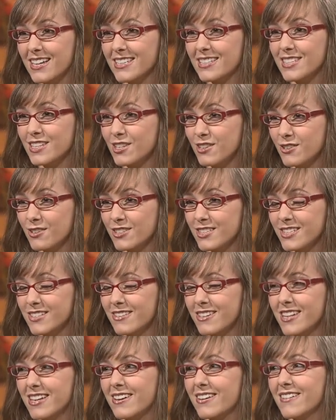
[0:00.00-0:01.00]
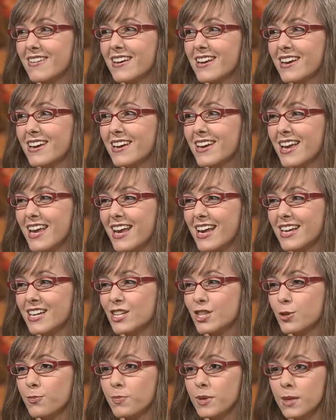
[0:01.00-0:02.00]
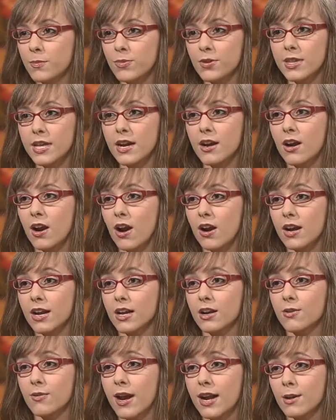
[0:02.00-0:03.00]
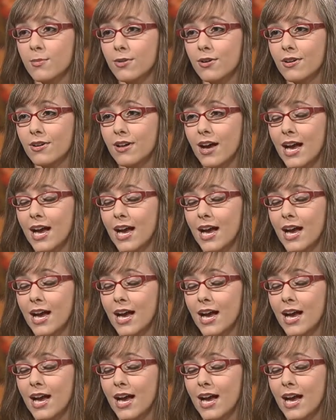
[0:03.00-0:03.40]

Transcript: It's a new studio, and the people there are incredible.